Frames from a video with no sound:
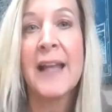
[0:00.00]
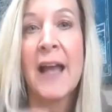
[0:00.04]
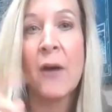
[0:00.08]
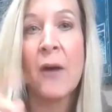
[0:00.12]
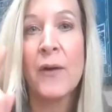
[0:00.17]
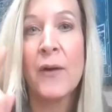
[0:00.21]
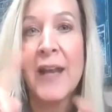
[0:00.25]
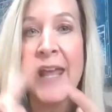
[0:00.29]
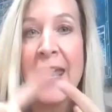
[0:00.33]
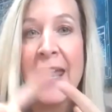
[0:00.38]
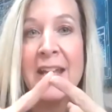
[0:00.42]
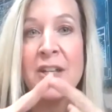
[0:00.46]

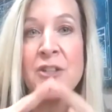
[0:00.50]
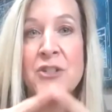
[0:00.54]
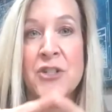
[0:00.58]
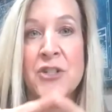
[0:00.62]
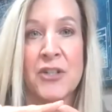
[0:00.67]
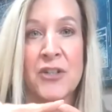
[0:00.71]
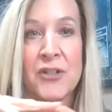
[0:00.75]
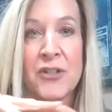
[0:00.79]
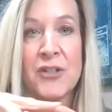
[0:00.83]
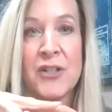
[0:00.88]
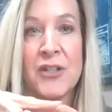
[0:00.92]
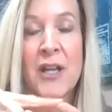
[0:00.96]
Now, an
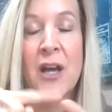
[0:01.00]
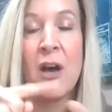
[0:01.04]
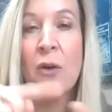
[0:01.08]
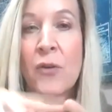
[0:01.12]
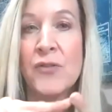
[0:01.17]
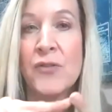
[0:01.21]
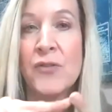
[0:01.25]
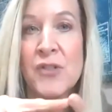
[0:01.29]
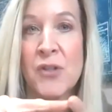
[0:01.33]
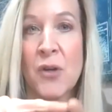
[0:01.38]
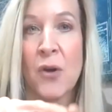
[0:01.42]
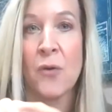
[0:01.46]
agent could
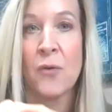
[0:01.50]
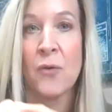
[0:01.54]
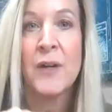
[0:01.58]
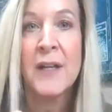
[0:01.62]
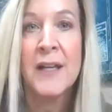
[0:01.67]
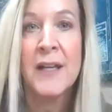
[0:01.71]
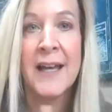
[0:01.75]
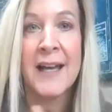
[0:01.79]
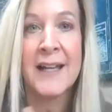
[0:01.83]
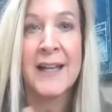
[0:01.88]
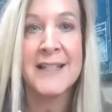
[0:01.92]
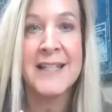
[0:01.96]
also
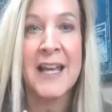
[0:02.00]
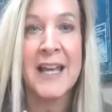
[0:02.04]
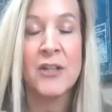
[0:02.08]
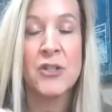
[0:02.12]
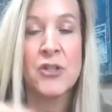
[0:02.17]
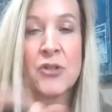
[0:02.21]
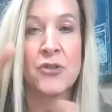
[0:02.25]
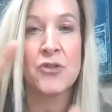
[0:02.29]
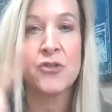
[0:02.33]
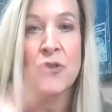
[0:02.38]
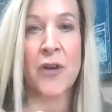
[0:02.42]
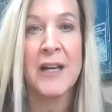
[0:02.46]

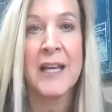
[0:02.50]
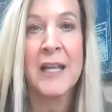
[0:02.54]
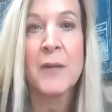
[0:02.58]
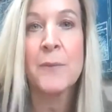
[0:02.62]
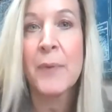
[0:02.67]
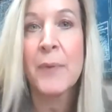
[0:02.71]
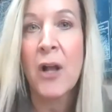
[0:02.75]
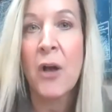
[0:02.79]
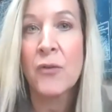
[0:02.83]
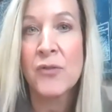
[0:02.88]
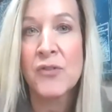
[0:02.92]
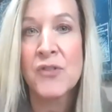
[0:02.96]
attend your training,
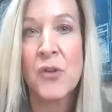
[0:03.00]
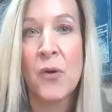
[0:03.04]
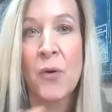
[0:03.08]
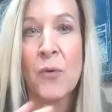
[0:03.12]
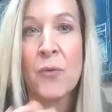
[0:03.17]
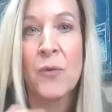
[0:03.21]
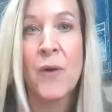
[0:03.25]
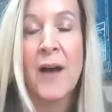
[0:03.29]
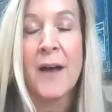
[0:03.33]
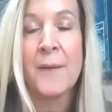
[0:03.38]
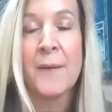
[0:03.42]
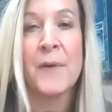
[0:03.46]
but
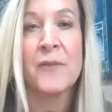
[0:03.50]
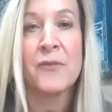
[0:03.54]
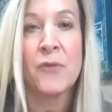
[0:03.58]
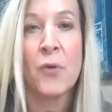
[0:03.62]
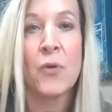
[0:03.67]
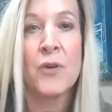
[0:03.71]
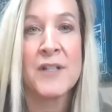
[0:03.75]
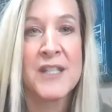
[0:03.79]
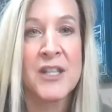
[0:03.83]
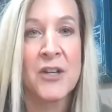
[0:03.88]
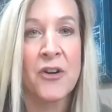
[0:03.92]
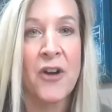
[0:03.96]
also, of
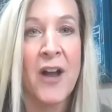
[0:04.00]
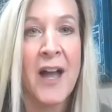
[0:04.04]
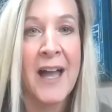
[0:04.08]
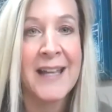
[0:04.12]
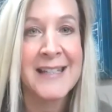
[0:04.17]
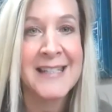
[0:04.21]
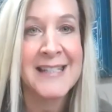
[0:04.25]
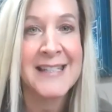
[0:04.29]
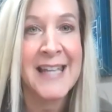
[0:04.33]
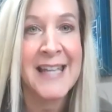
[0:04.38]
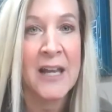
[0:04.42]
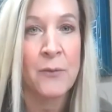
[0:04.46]
course, their
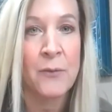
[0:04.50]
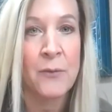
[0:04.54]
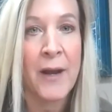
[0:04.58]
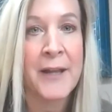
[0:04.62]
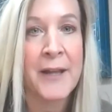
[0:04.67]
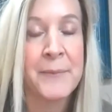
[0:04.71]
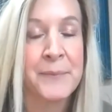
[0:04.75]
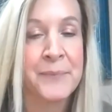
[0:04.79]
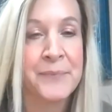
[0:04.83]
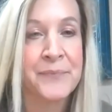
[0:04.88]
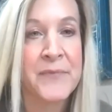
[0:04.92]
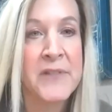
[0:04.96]
ISA,
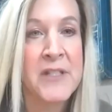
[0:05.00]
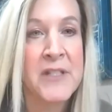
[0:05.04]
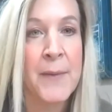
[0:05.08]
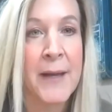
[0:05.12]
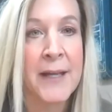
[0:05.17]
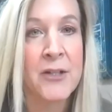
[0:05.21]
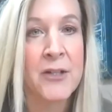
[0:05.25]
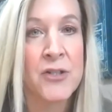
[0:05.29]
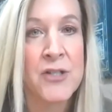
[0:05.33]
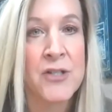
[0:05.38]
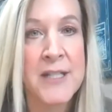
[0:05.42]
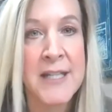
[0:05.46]
right? To
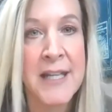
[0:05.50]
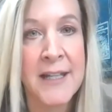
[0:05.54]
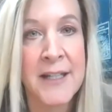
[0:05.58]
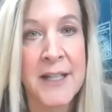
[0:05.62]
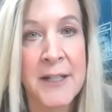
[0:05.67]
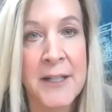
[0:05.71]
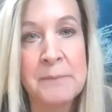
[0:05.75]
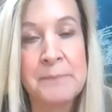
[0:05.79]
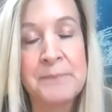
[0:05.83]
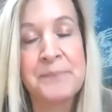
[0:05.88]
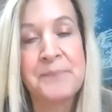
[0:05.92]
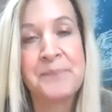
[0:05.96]
my
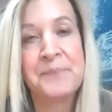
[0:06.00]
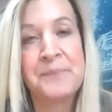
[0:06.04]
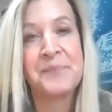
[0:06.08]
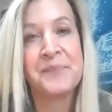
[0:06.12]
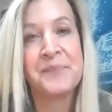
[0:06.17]
understanding.